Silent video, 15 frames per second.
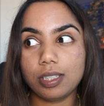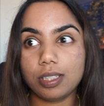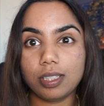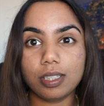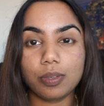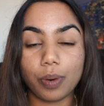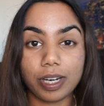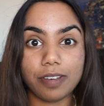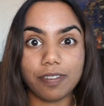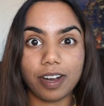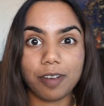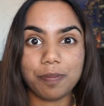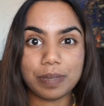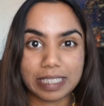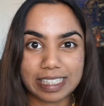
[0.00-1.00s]

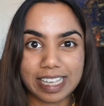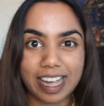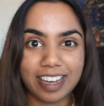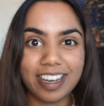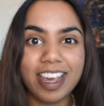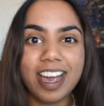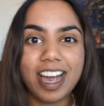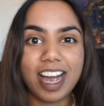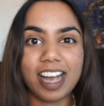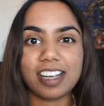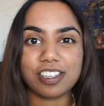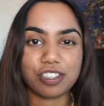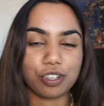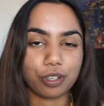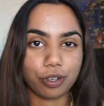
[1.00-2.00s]
25%
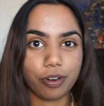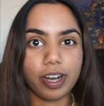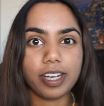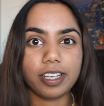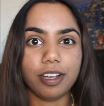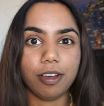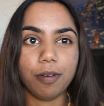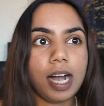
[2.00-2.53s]
extracurricular.